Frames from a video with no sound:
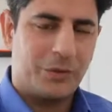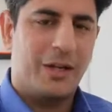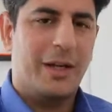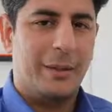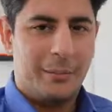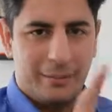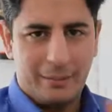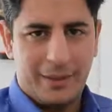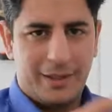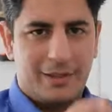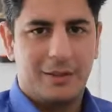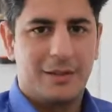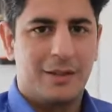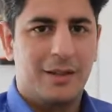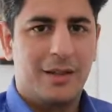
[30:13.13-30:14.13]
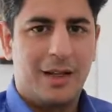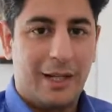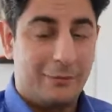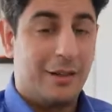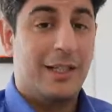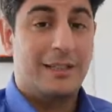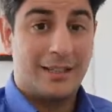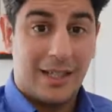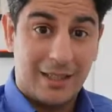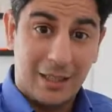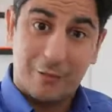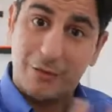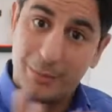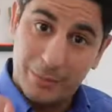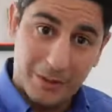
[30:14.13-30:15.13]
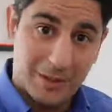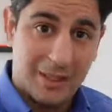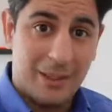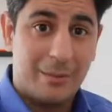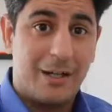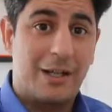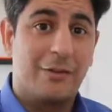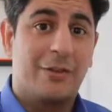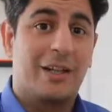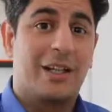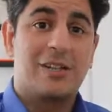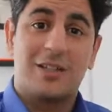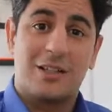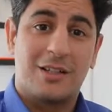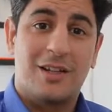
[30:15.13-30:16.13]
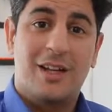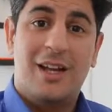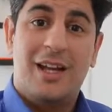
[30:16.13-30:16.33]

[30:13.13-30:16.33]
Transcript: So I started with birth time rectification.